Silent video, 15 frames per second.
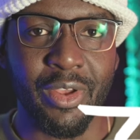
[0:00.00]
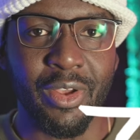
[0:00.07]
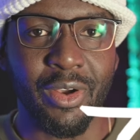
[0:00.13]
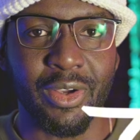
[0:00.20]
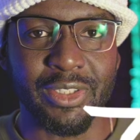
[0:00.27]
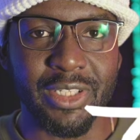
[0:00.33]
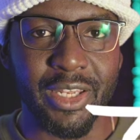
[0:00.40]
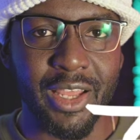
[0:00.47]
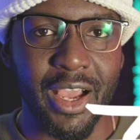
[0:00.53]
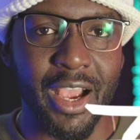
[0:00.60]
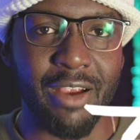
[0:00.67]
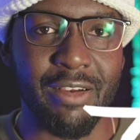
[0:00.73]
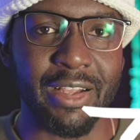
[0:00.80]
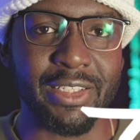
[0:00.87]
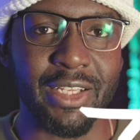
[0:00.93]
because in the
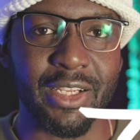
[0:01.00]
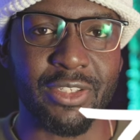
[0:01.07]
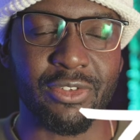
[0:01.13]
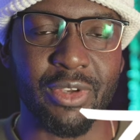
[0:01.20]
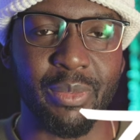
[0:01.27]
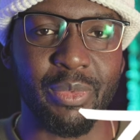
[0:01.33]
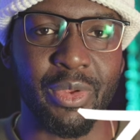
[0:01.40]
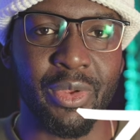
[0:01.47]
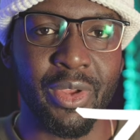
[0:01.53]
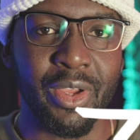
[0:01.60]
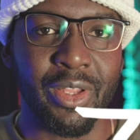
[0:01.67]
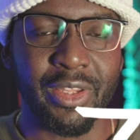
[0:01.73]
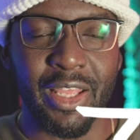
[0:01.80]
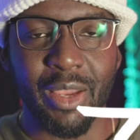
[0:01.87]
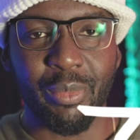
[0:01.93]
hieratic script,
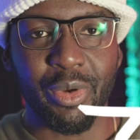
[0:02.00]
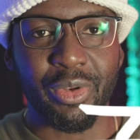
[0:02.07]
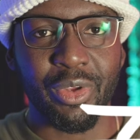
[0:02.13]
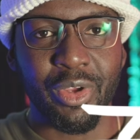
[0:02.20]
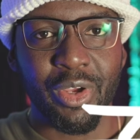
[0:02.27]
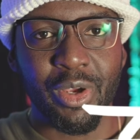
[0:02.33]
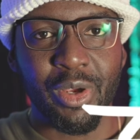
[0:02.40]
they would